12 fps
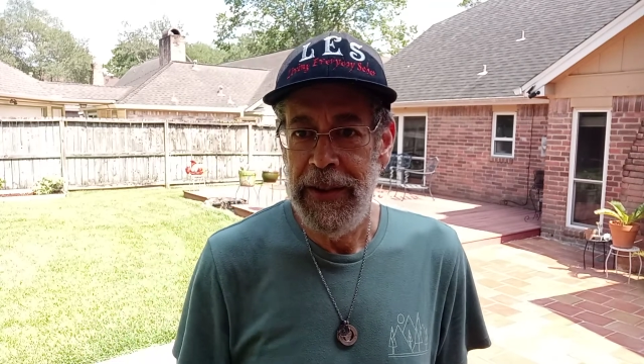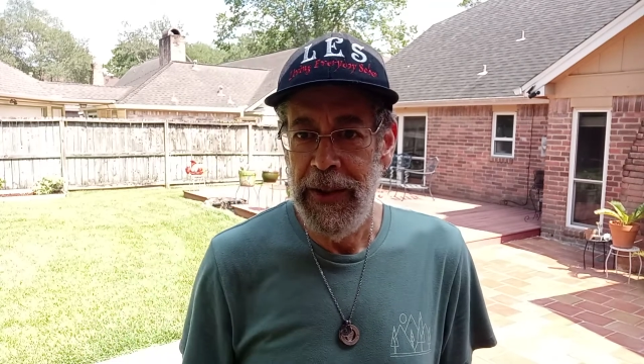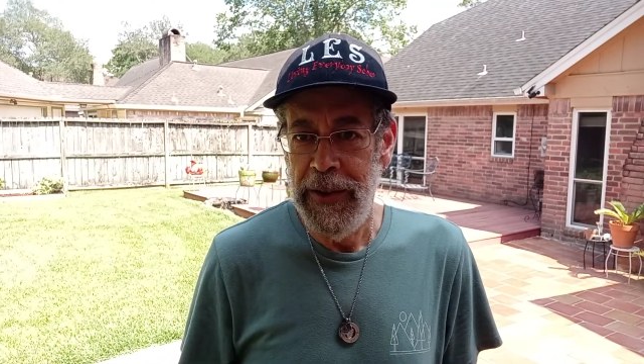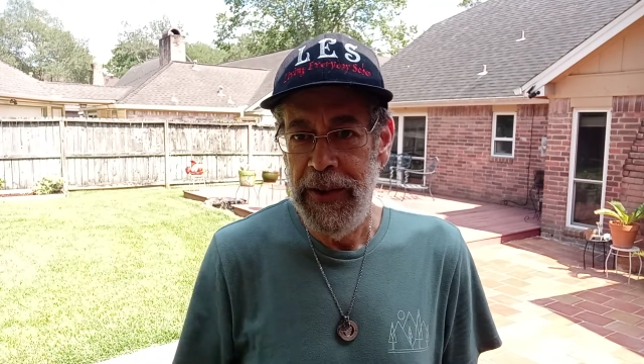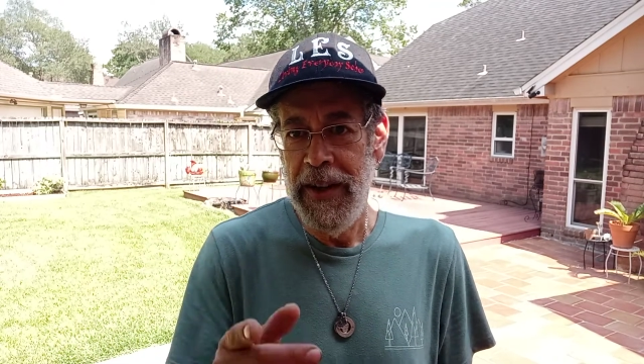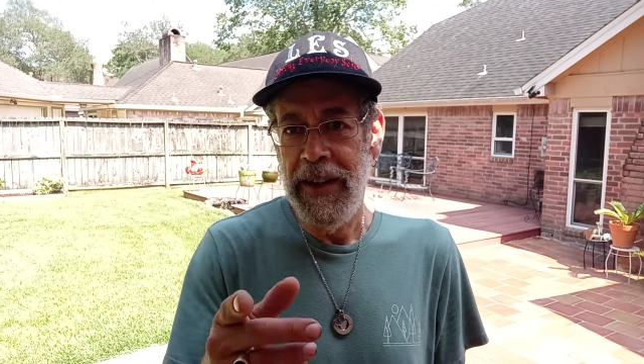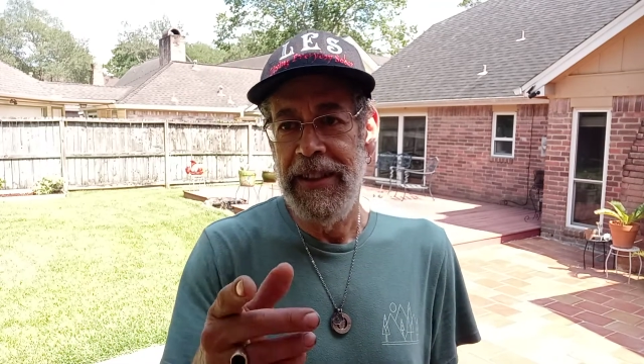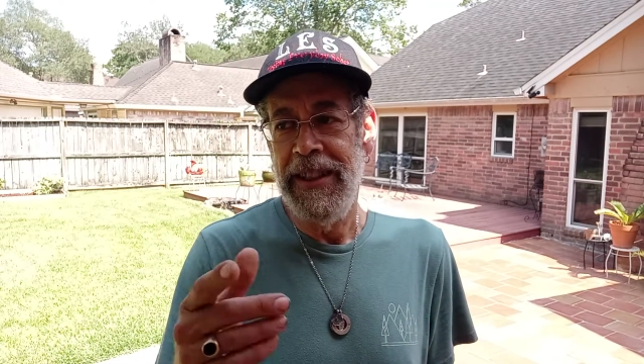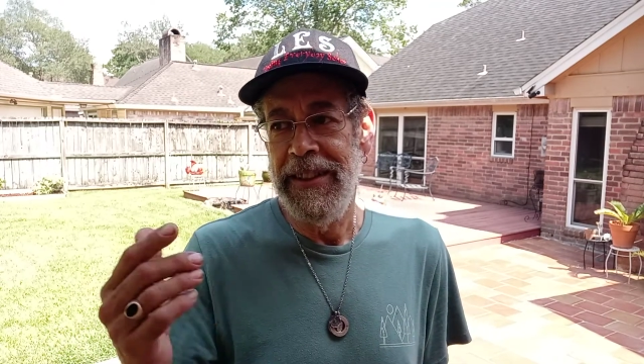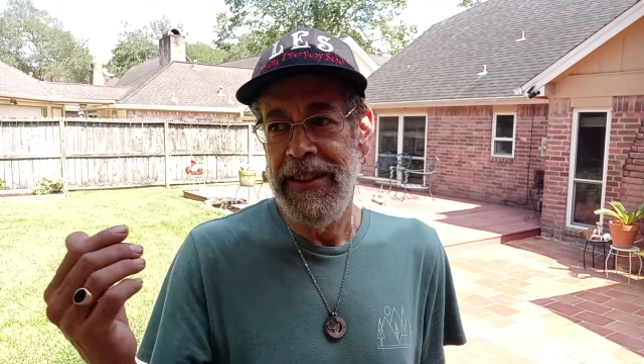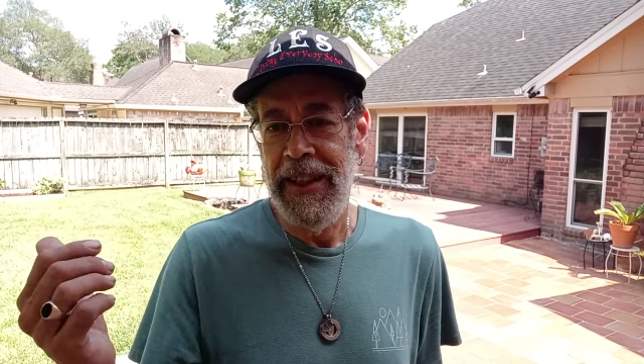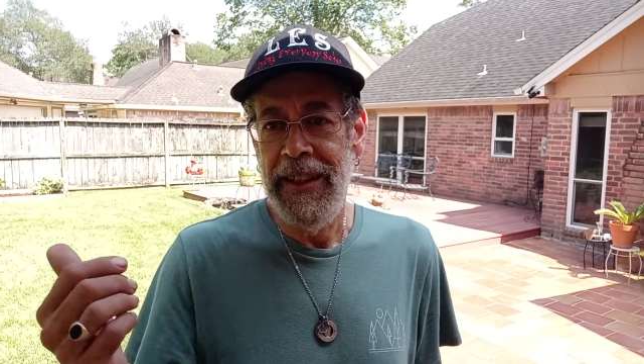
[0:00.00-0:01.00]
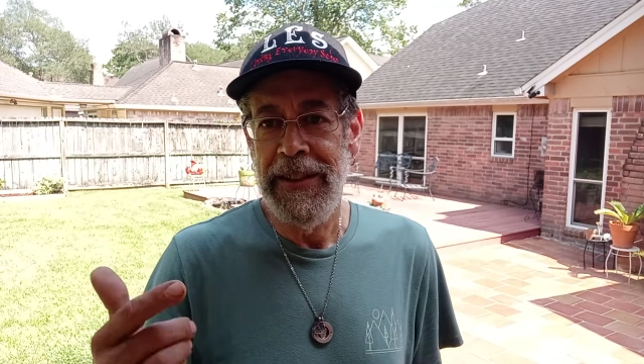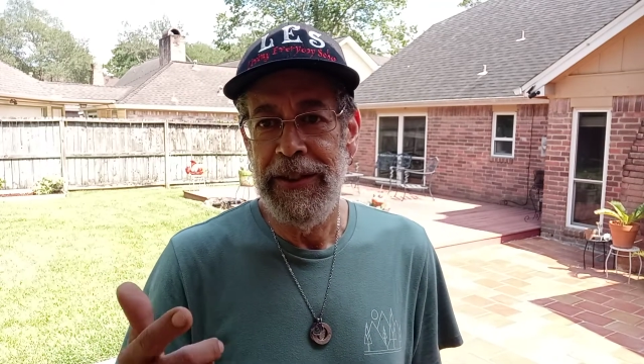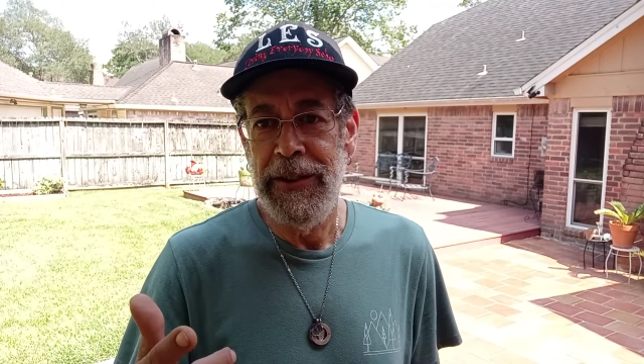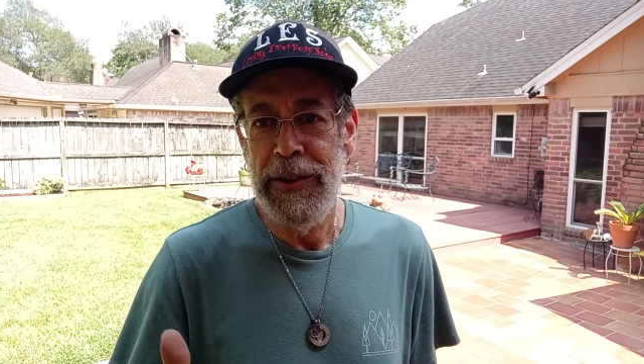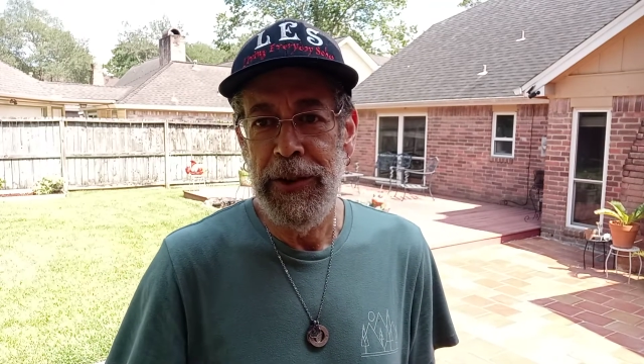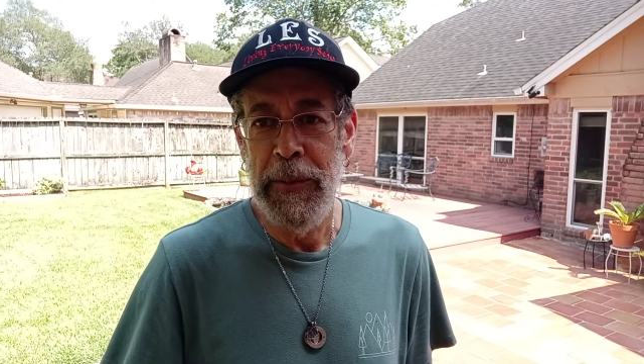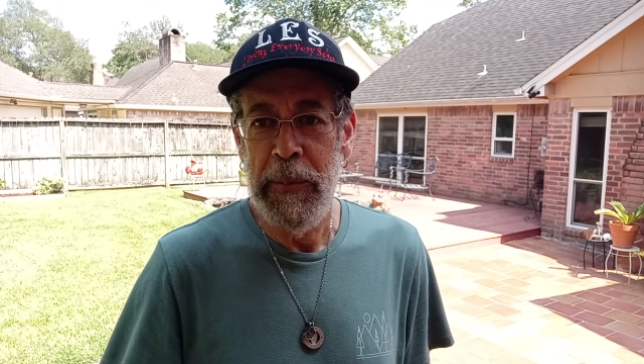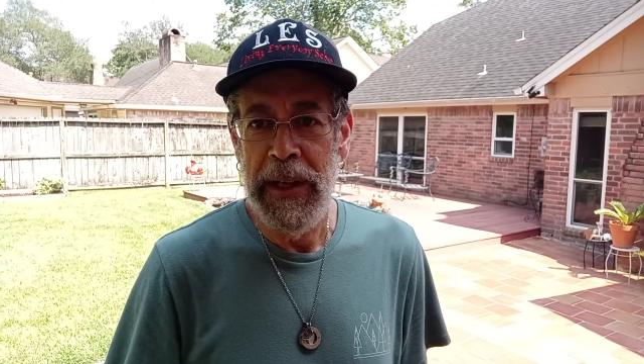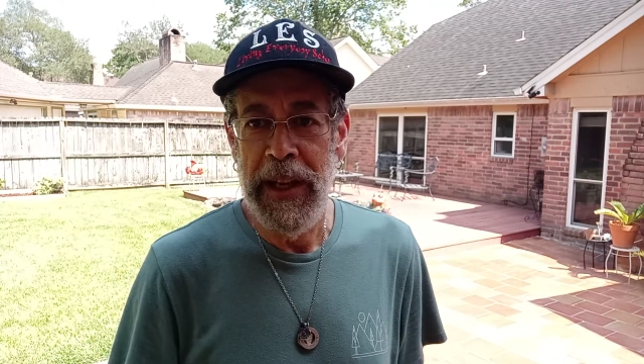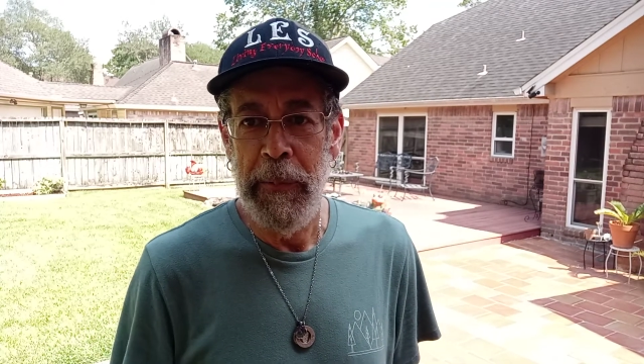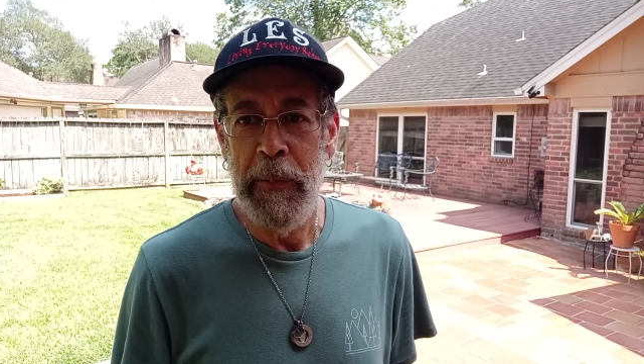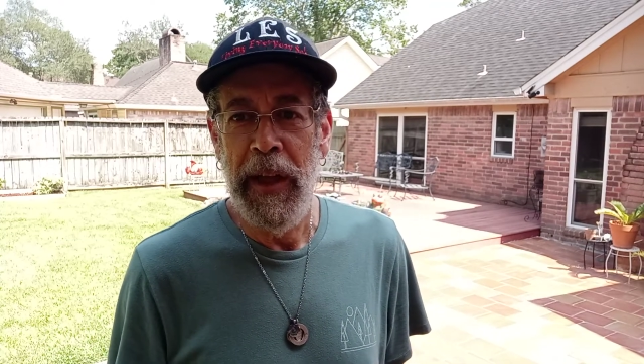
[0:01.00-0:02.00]
You're younger than she is. You should have
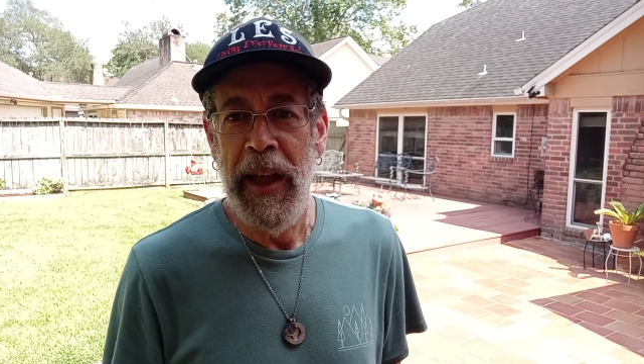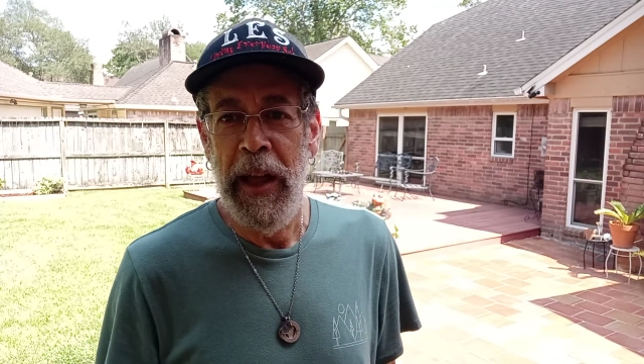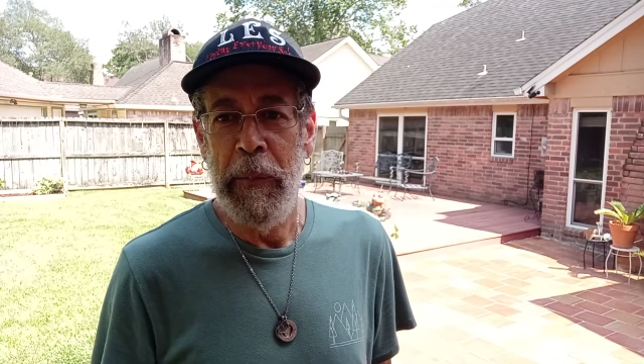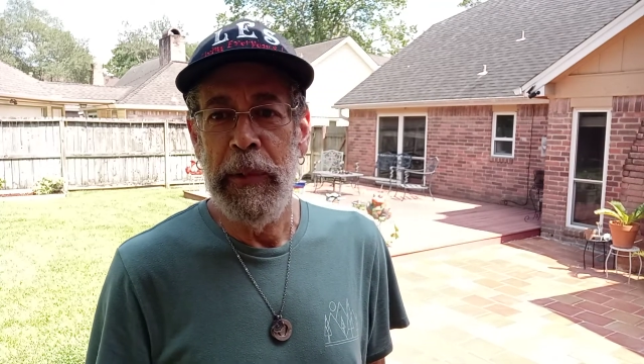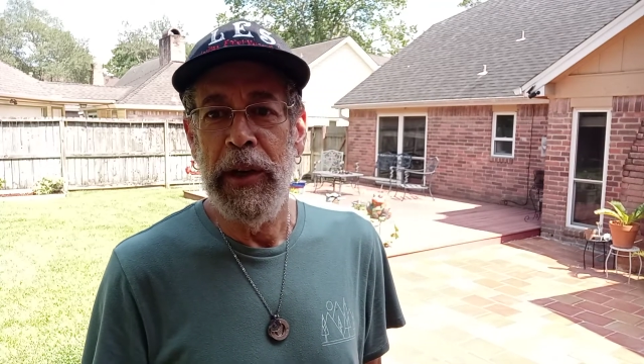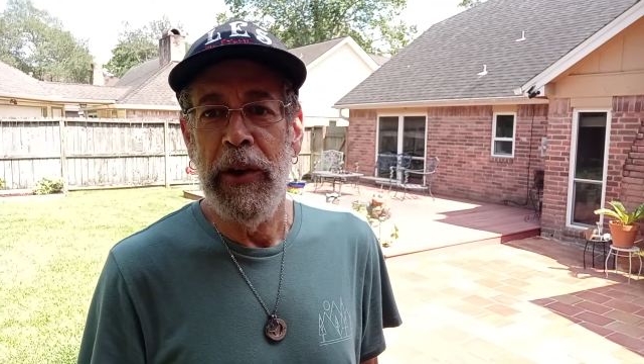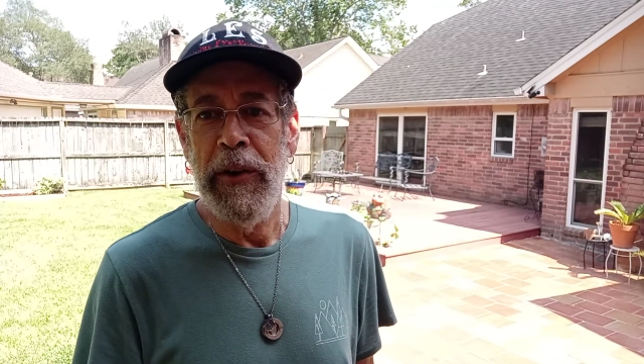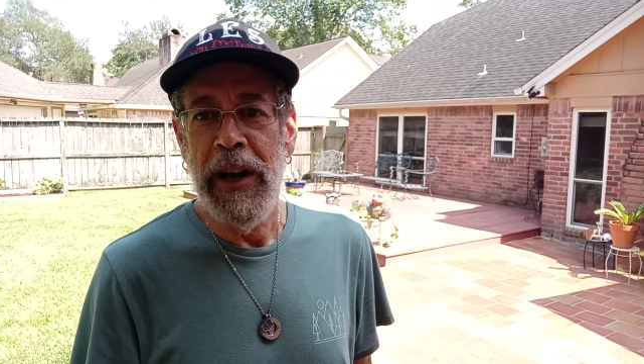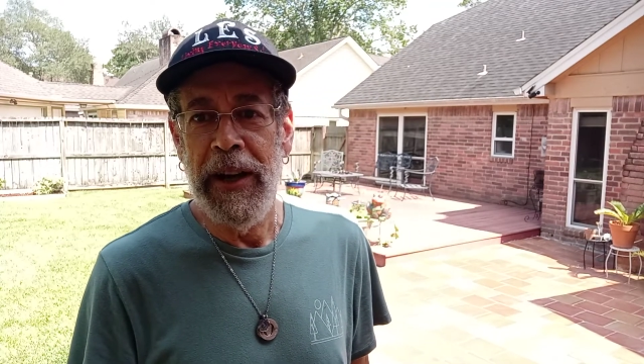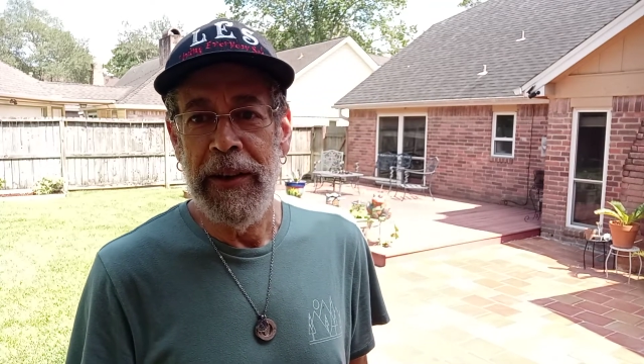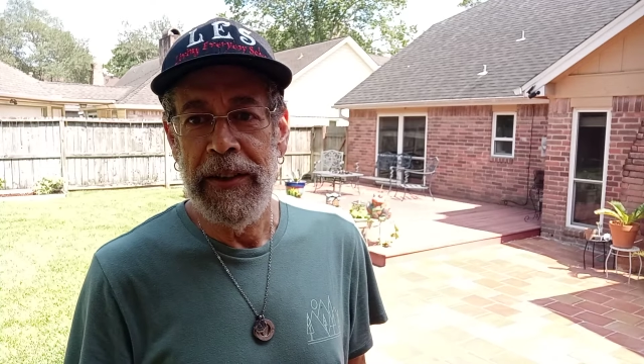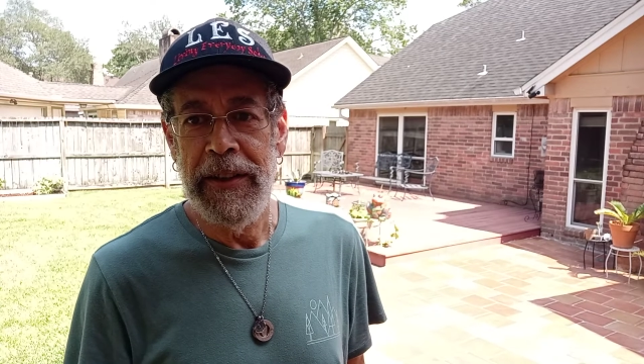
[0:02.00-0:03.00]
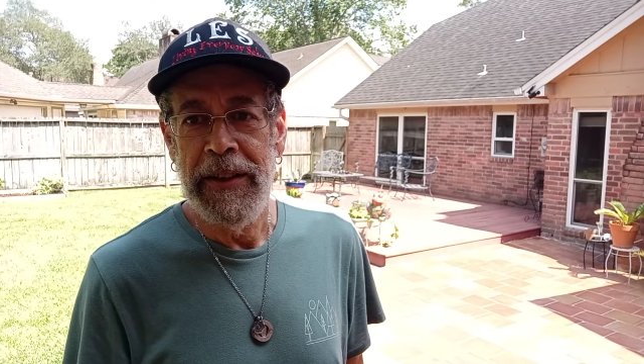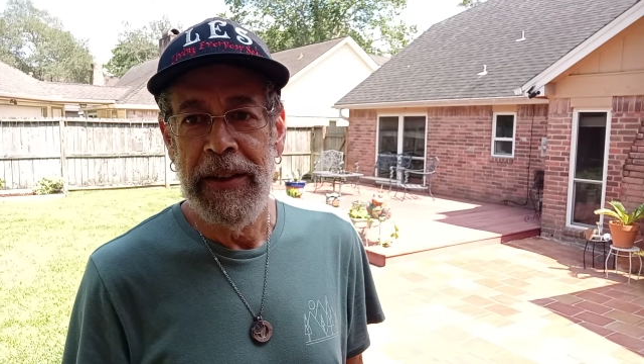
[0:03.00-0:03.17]
been able helping her out."